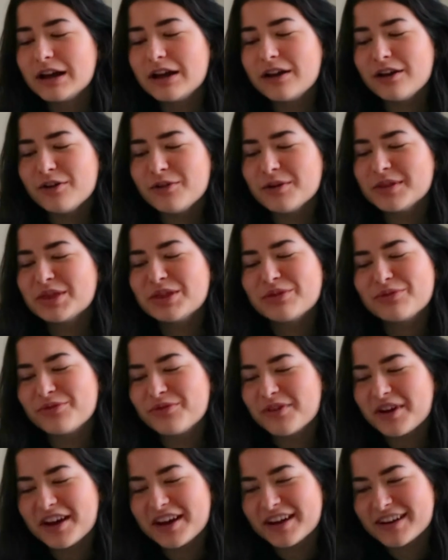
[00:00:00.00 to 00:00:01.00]
Oh, what the
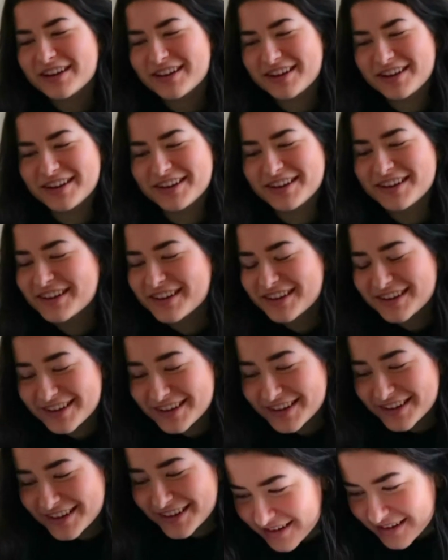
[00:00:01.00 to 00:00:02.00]
fuck?
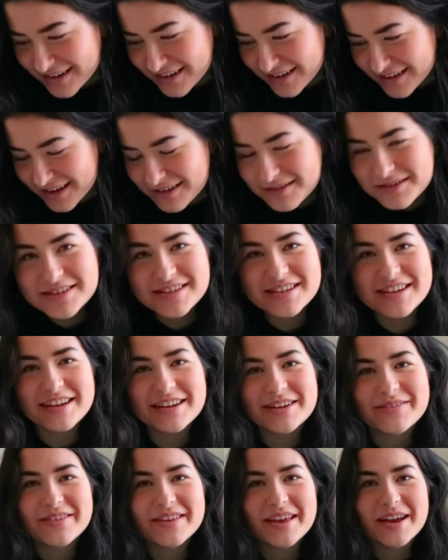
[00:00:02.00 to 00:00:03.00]
That was the
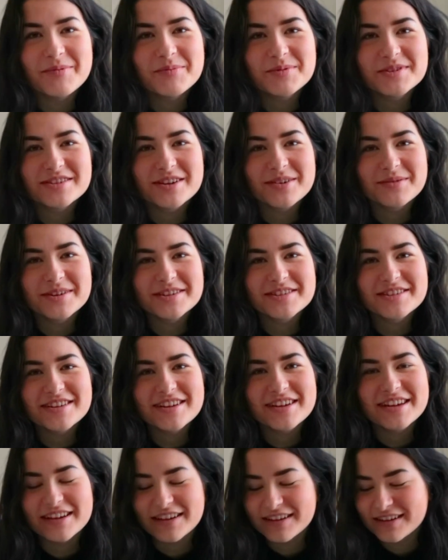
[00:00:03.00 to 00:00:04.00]
end of the episode, wasn't
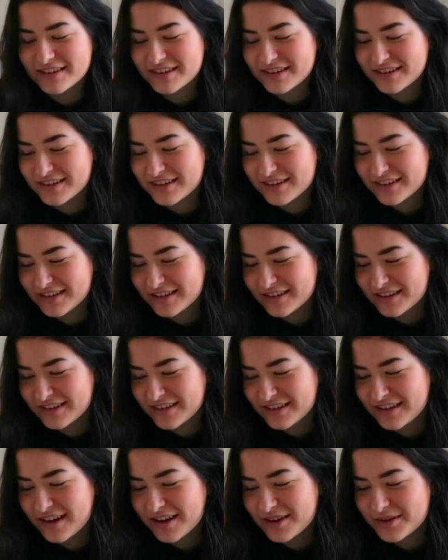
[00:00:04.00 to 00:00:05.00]
it?
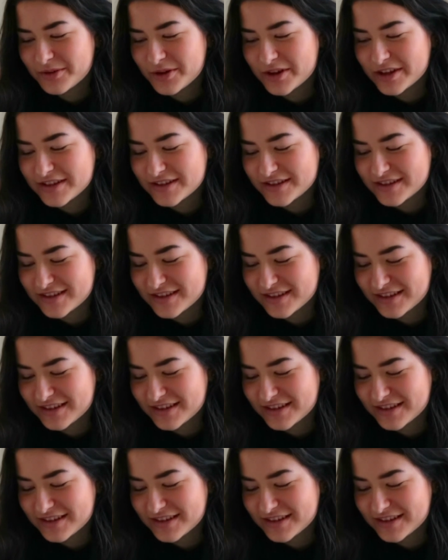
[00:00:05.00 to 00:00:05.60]
Yeah, it was.